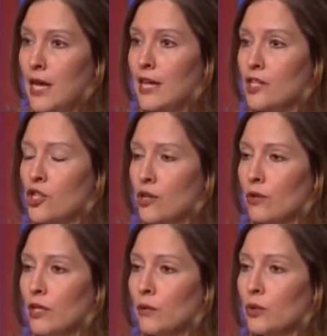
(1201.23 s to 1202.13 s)
it
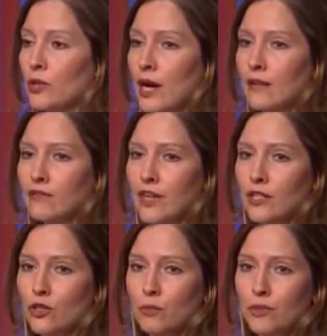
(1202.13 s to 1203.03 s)
generally will not
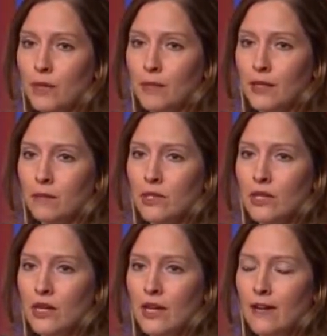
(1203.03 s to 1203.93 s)
affect your premiums
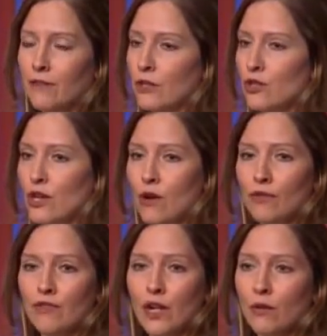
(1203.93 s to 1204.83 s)
if there's no
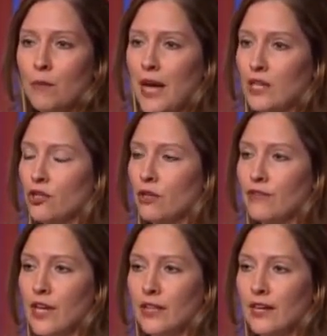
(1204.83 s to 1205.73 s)
follow-up action or if
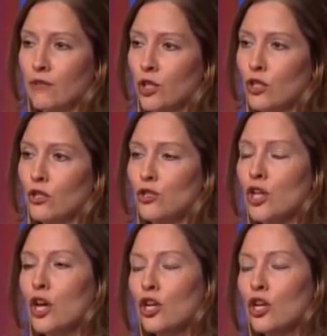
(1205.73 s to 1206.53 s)
nothing ever occurs.